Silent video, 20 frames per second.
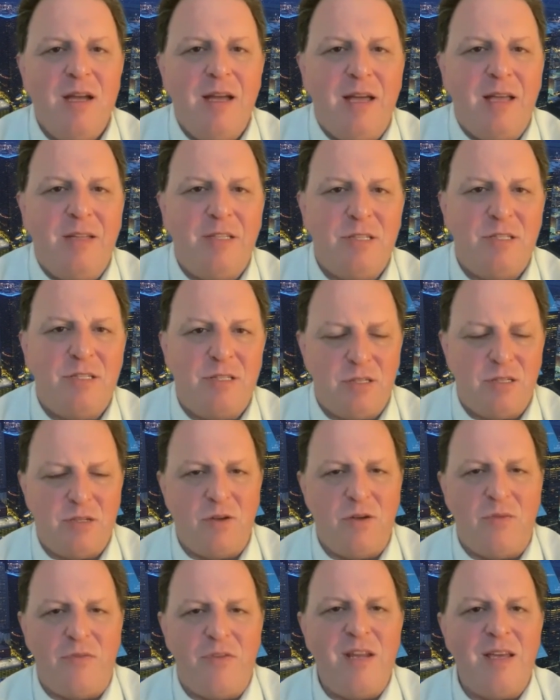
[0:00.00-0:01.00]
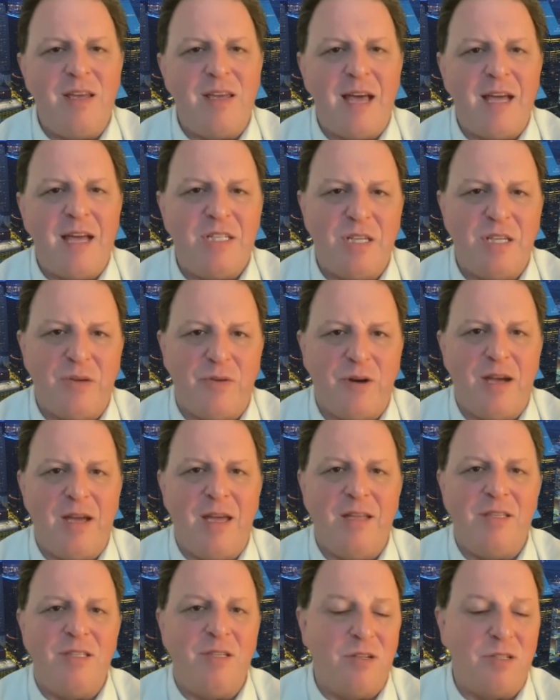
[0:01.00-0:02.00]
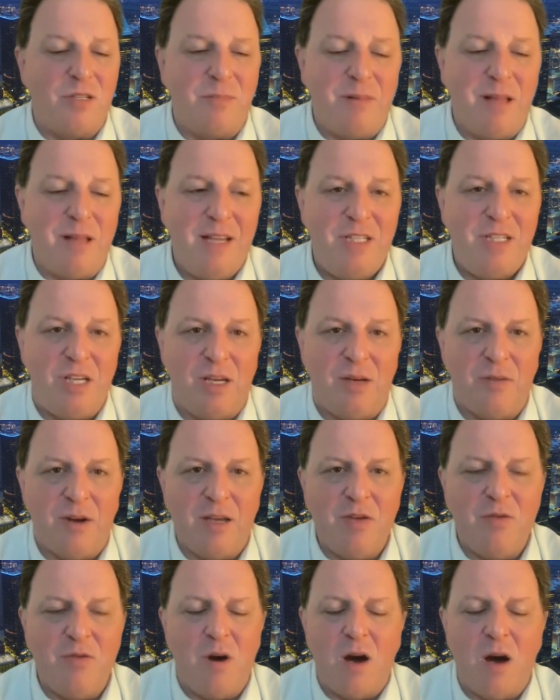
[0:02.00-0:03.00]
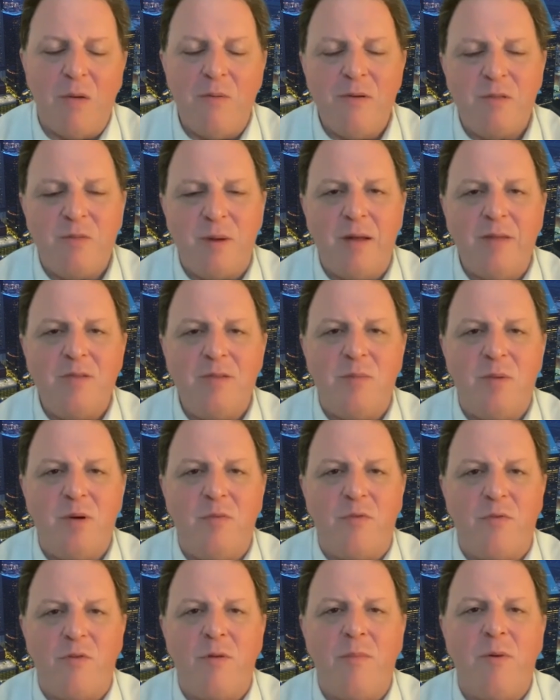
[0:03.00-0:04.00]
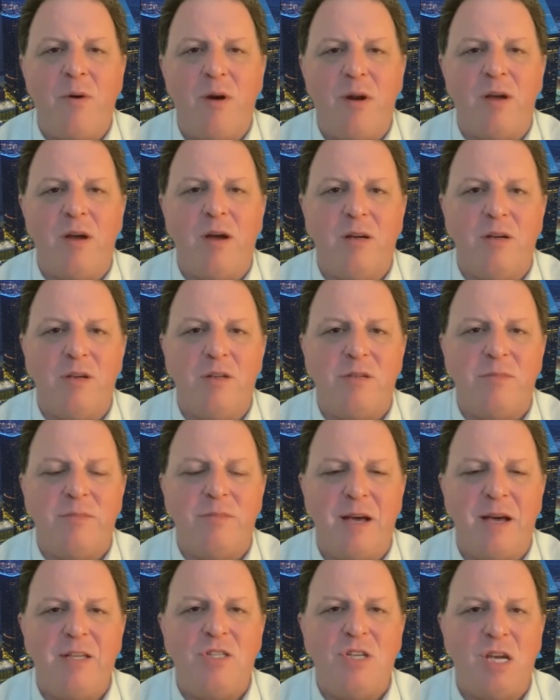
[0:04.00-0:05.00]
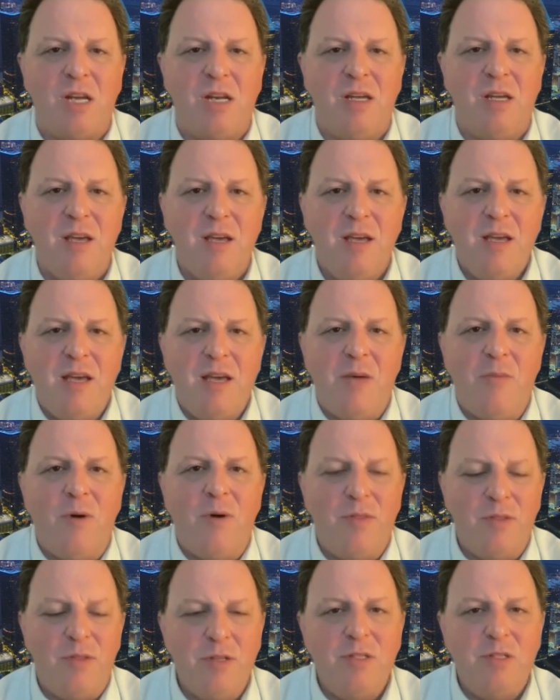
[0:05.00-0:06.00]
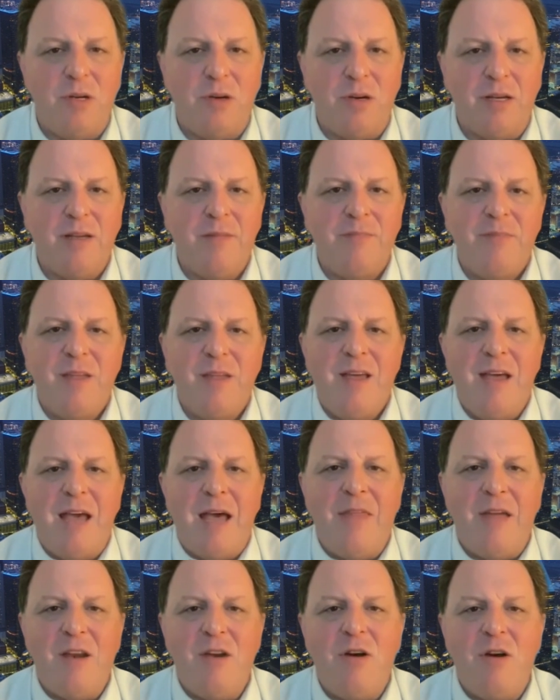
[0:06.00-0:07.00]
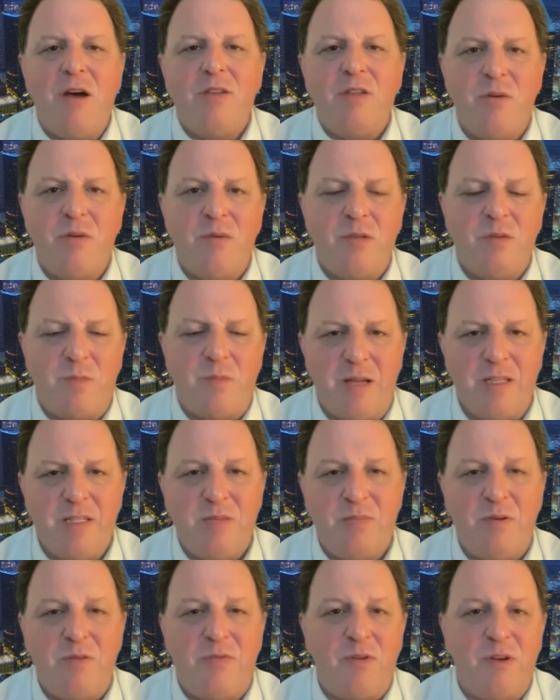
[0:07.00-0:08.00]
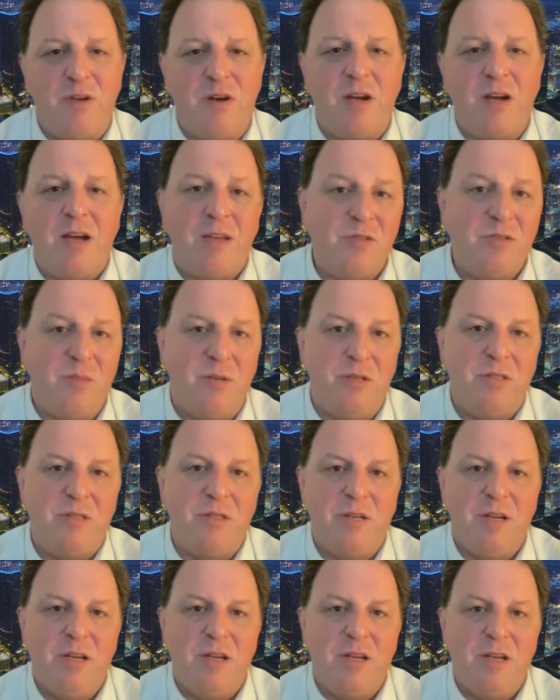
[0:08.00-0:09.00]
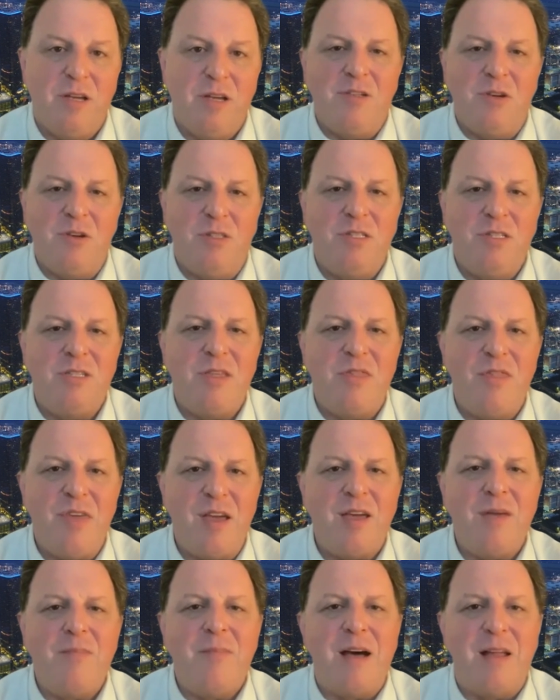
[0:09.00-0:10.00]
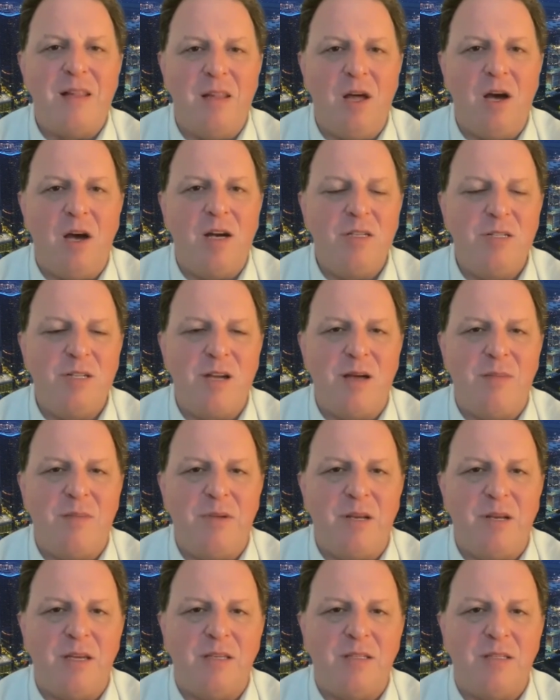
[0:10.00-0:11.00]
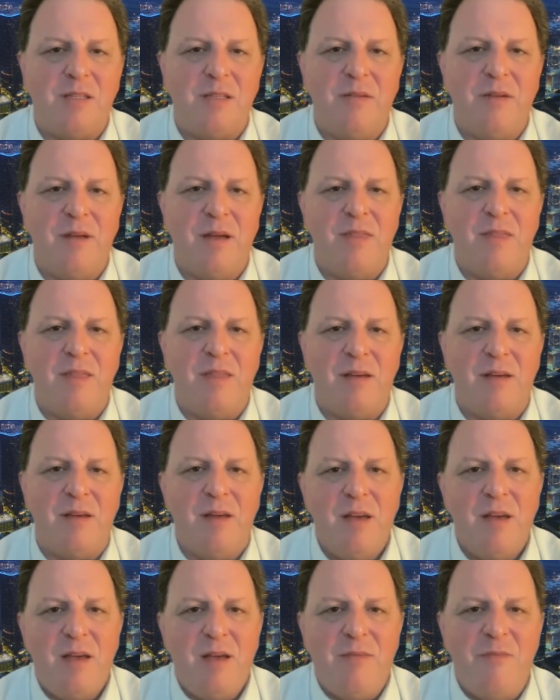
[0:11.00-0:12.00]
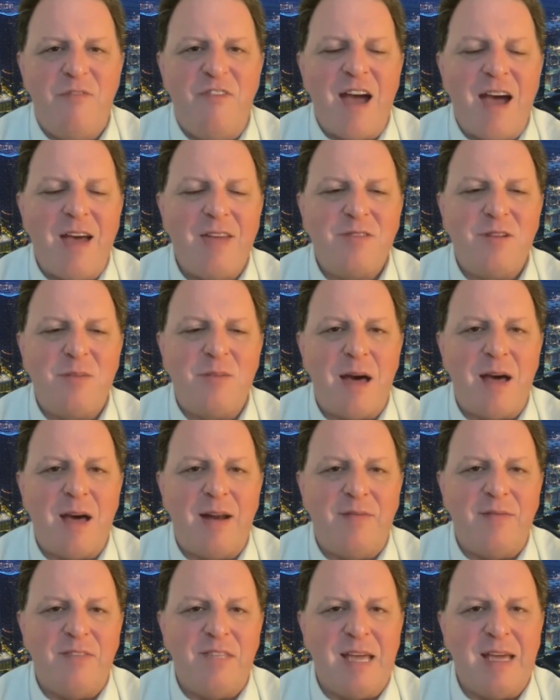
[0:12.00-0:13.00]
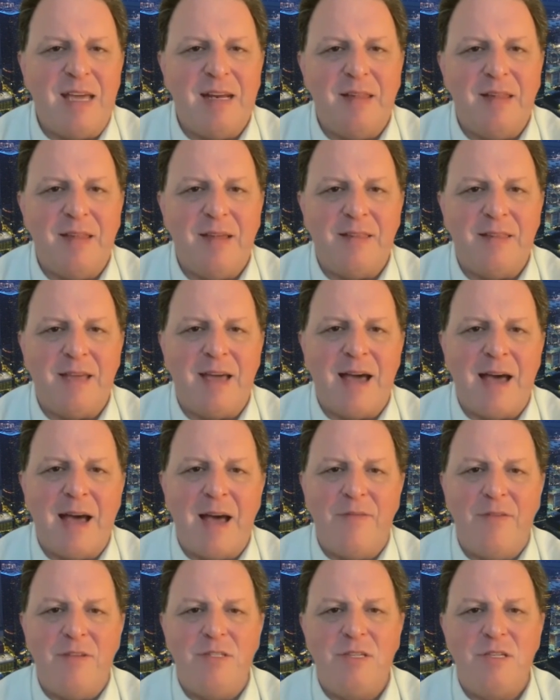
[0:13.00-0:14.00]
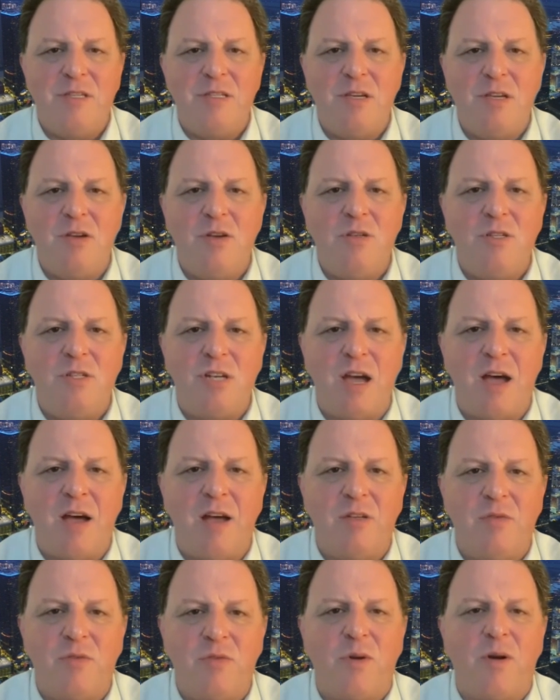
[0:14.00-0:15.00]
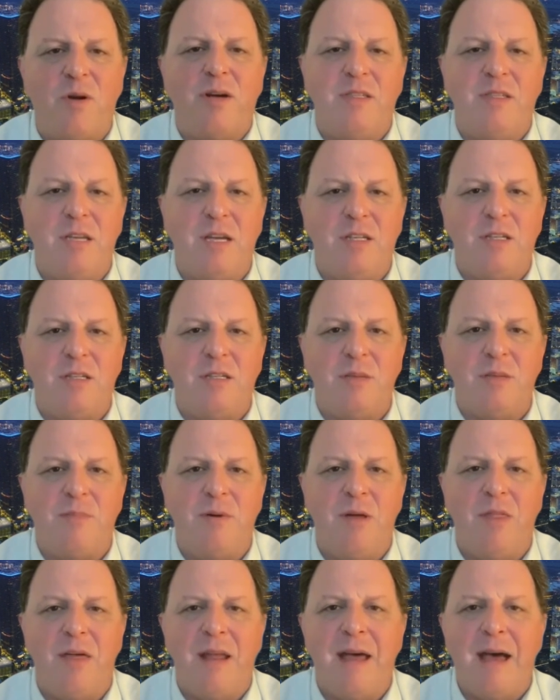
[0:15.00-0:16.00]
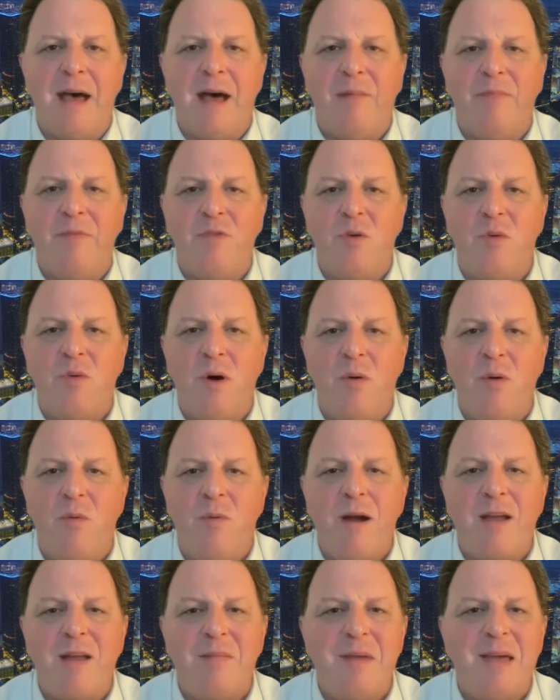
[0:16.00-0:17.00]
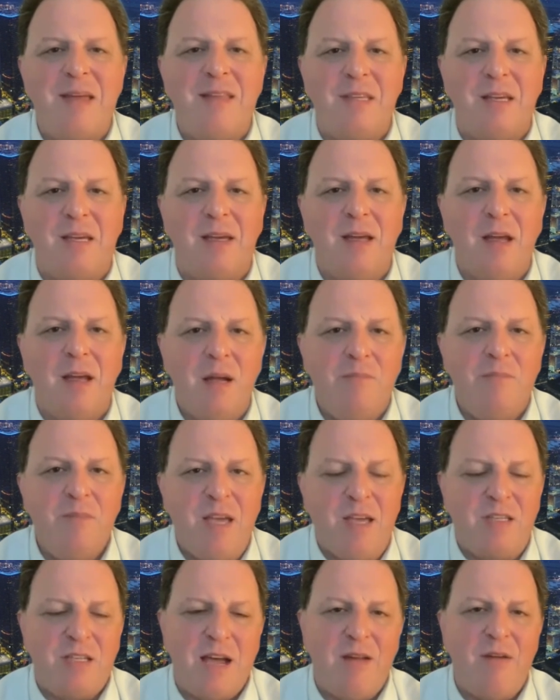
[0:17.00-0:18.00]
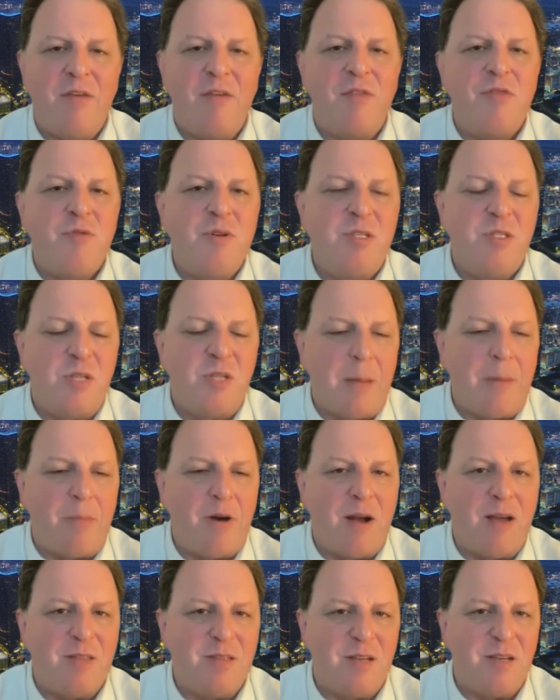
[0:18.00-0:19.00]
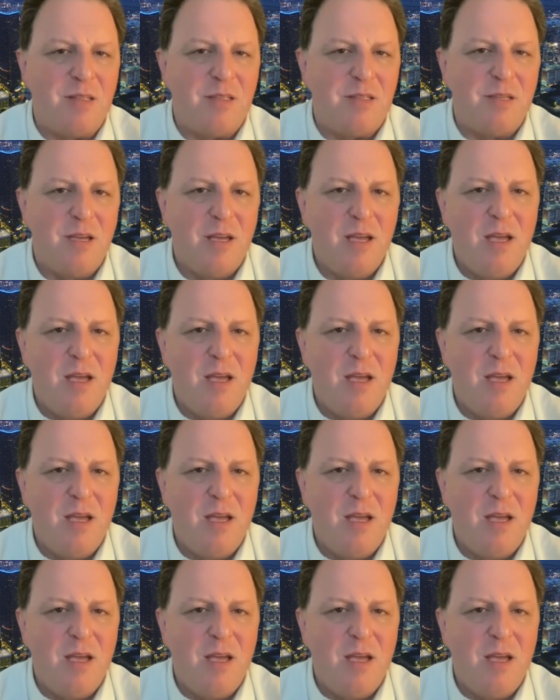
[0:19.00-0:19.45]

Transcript: And just so if you didn't catch it, right, it's your supply chain, right? You are responsible for reporting on your supply chain and what they're doing, and then you're also responsible for your customers. And so just to think about large companies and the vast amount of data that they have, it's just a huge challenge for organizations to pull that out. And so what we're recommending is kind of a 3-step process.